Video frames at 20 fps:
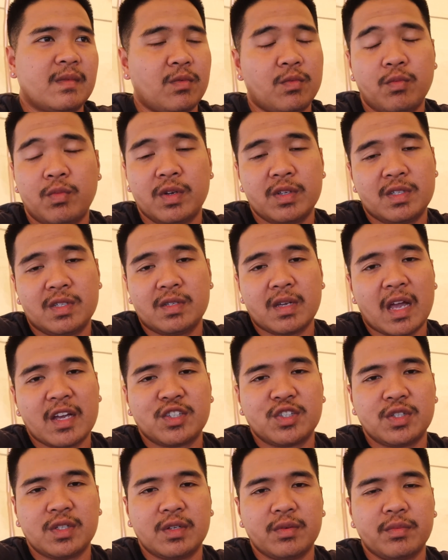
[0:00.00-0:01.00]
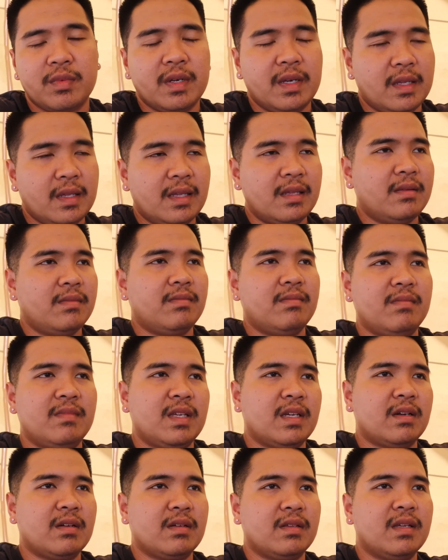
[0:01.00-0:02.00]
which I shouldn't really,
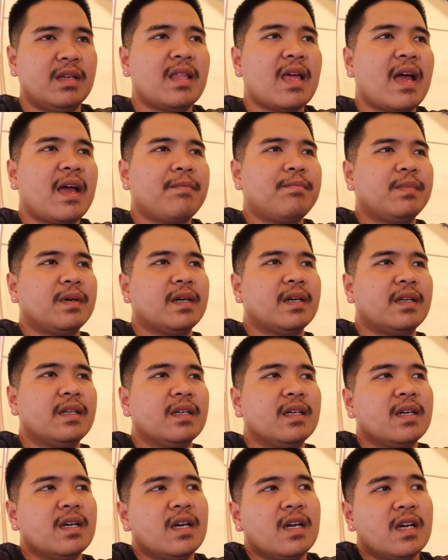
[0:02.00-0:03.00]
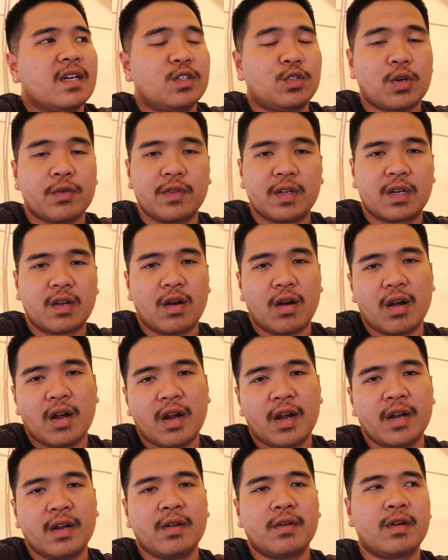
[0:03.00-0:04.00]
you know, did that, but drove the
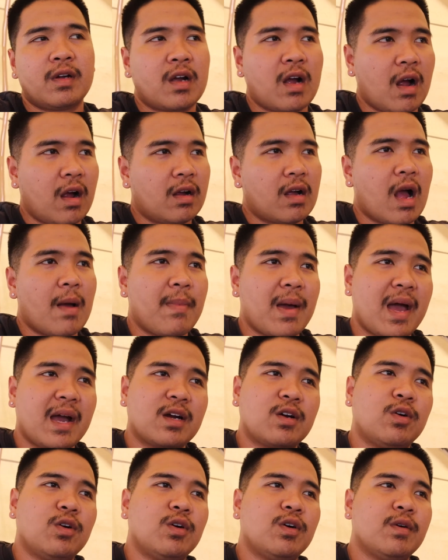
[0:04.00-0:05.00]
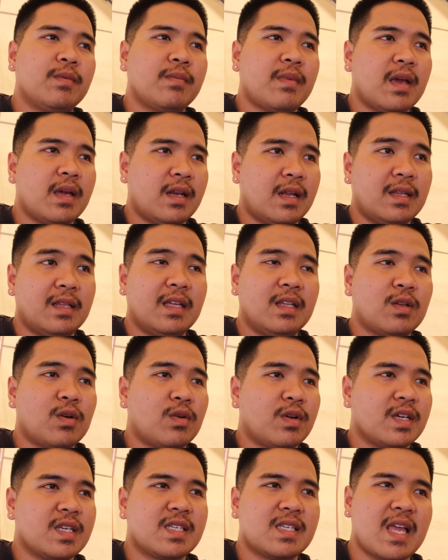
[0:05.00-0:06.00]
car, got back home, and I did
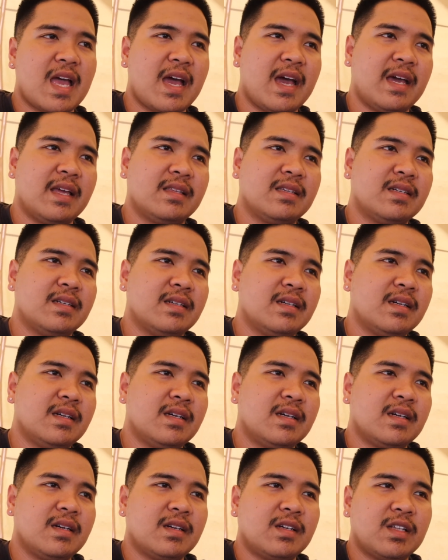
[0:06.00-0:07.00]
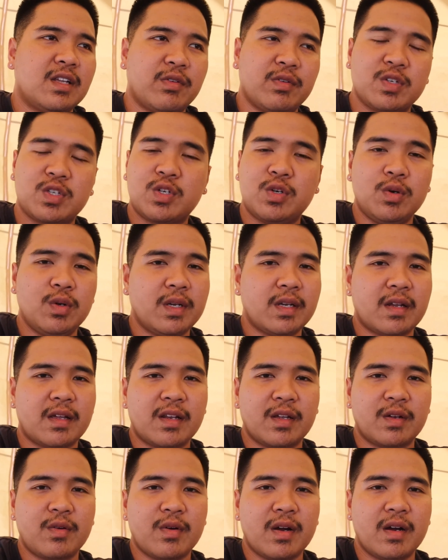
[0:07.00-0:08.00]
notice that there was coolant on
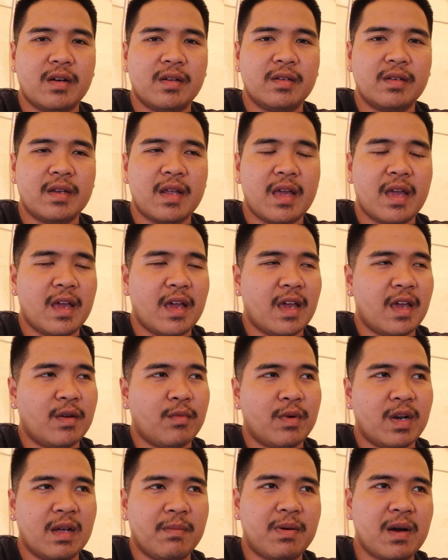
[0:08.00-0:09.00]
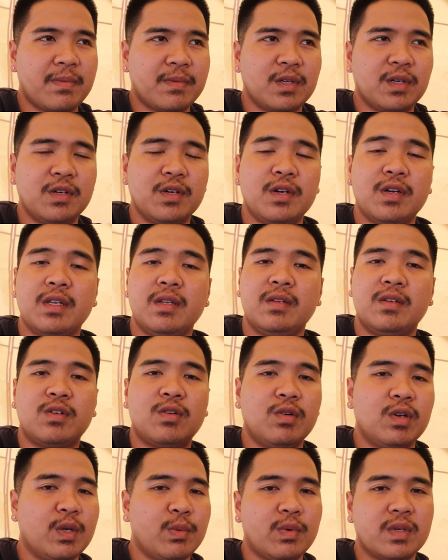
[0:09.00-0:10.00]
the ground. And when I popped the hood,
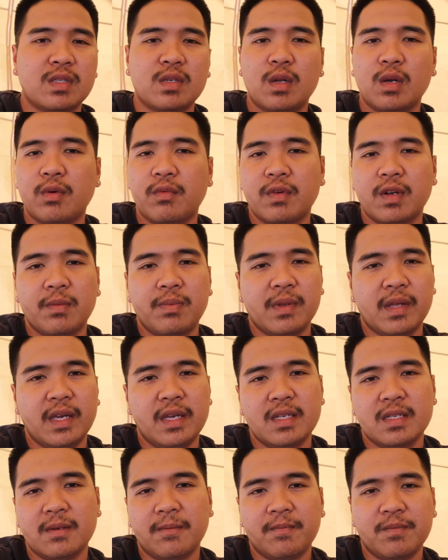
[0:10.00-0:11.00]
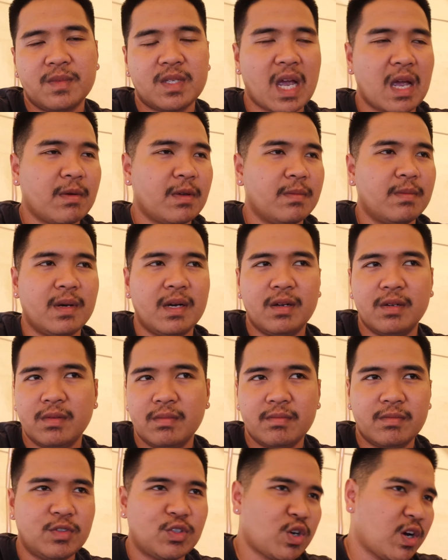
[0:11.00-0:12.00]
coolant was all over the place, timing belt,
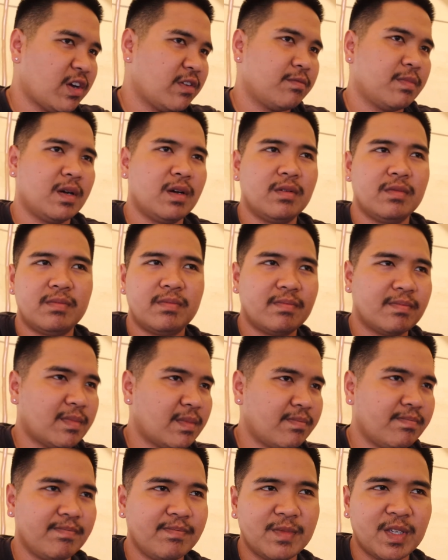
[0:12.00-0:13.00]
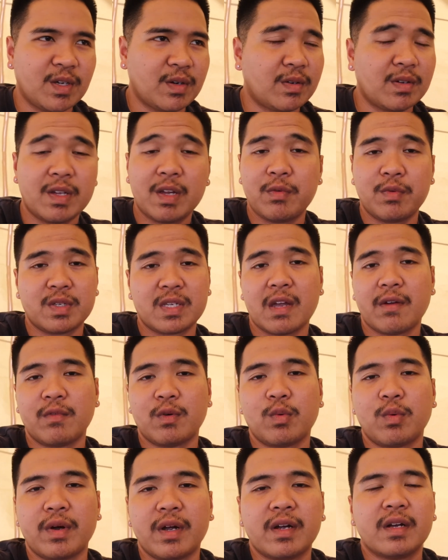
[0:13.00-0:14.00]
drive belt, you know, it was
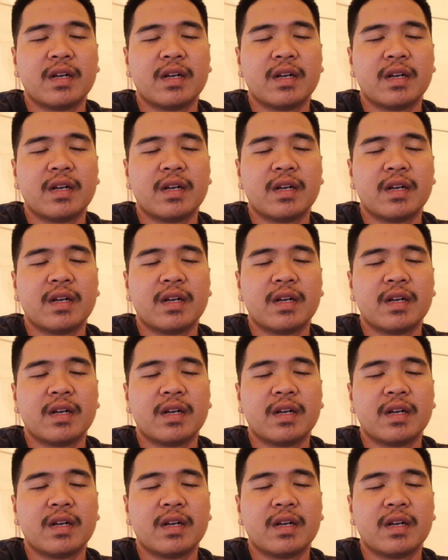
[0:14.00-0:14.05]
everywhere.